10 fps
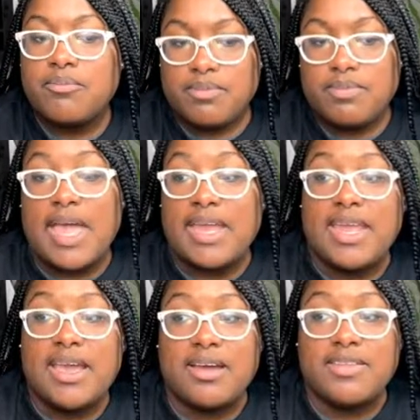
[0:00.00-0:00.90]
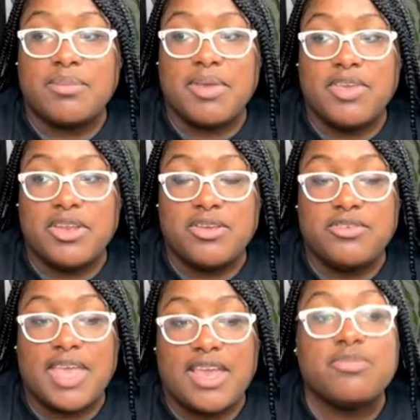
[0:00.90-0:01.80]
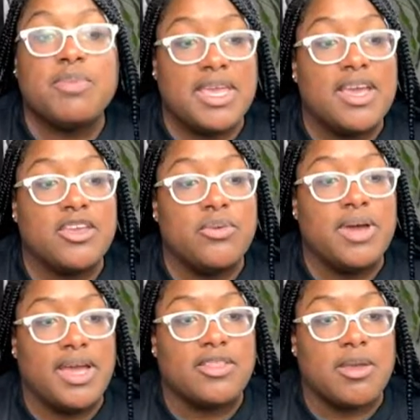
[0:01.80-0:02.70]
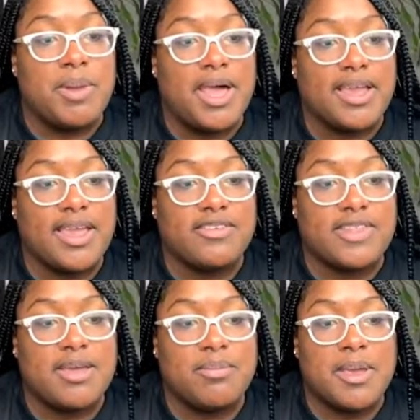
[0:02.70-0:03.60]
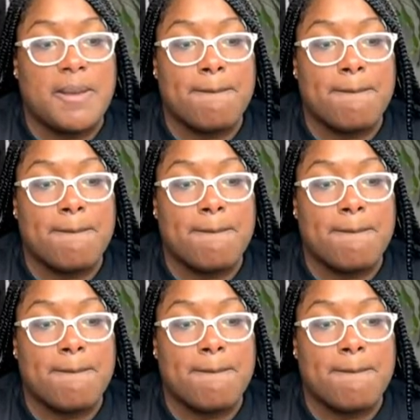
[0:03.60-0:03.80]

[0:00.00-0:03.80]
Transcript: Not now, because I'm giving you the use case. But yeah, you will have to apply a case statement.